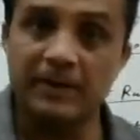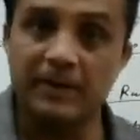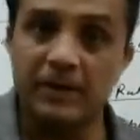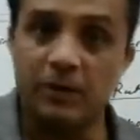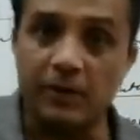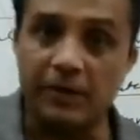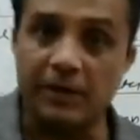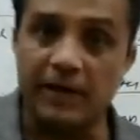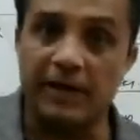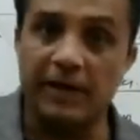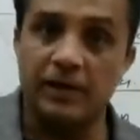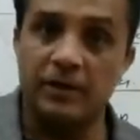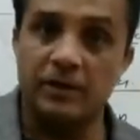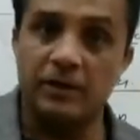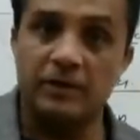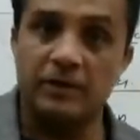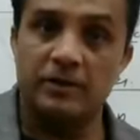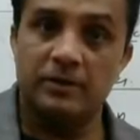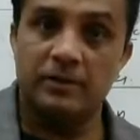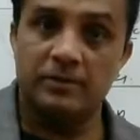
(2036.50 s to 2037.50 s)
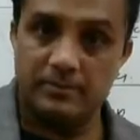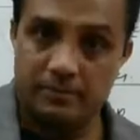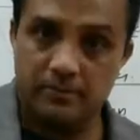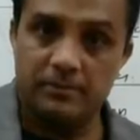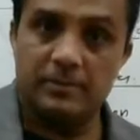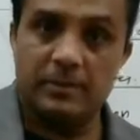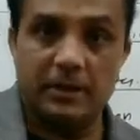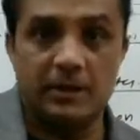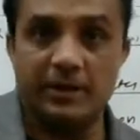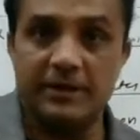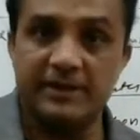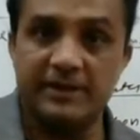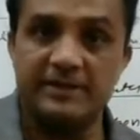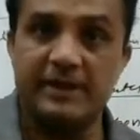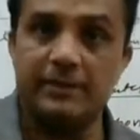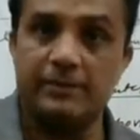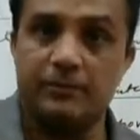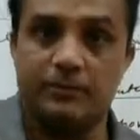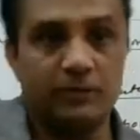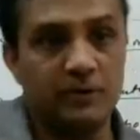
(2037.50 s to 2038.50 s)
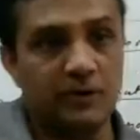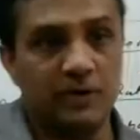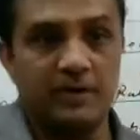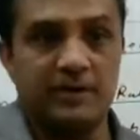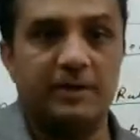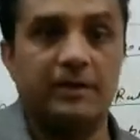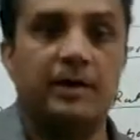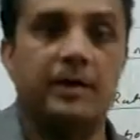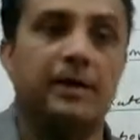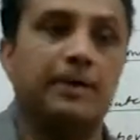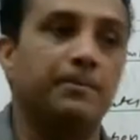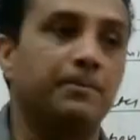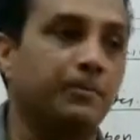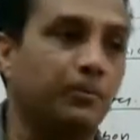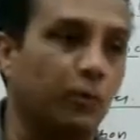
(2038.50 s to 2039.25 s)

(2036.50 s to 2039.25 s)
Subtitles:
Okay, I understand the